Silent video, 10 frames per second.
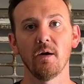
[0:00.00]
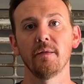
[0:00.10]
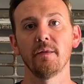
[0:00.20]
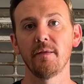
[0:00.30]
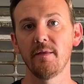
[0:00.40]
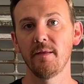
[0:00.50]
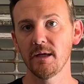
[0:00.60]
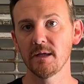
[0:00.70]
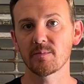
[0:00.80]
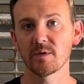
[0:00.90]
on
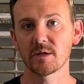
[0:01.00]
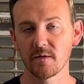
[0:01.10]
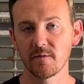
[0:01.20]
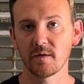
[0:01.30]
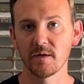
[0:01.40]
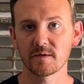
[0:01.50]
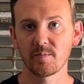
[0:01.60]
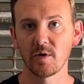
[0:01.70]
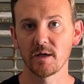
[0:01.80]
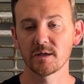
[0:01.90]
these specific lift
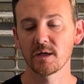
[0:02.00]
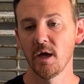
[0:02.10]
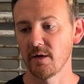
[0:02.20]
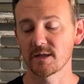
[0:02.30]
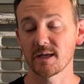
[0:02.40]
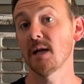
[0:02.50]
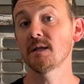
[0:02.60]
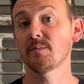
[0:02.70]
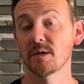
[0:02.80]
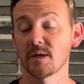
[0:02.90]
springs, they're side
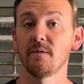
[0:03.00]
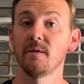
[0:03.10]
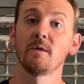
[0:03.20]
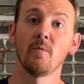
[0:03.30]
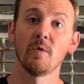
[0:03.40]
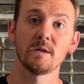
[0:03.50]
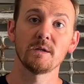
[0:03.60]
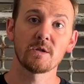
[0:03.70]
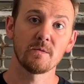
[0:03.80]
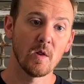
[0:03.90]
specific. One
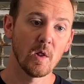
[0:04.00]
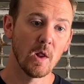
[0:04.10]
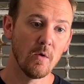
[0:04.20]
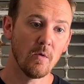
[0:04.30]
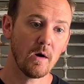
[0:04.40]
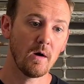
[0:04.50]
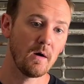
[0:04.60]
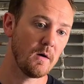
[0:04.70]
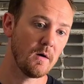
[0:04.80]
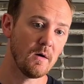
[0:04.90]
is lower
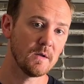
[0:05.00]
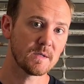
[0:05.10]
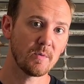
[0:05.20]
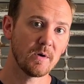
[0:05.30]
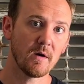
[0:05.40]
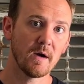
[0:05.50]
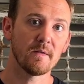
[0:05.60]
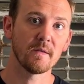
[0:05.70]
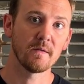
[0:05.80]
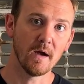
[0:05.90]
on the spring
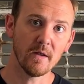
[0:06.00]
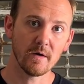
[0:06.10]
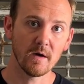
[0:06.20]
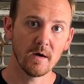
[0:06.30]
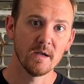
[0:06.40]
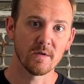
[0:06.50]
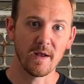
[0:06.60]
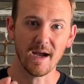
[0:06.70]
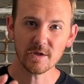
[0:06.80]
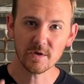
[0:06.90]
rate than the other, so they
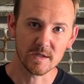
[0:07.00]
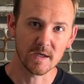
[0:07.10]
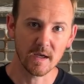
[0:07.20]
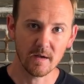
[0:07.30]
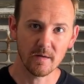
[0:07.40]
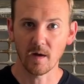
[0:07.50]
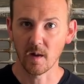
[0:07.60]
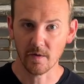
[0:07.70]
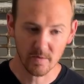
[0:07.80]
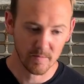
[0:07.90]
actually sit a
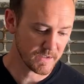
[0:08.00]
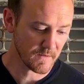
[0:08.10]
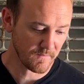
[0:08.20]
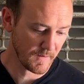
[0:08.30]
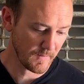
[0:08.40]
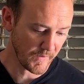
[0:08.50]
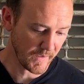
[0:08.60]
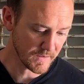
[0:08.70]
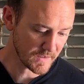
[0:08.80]
little bit different. And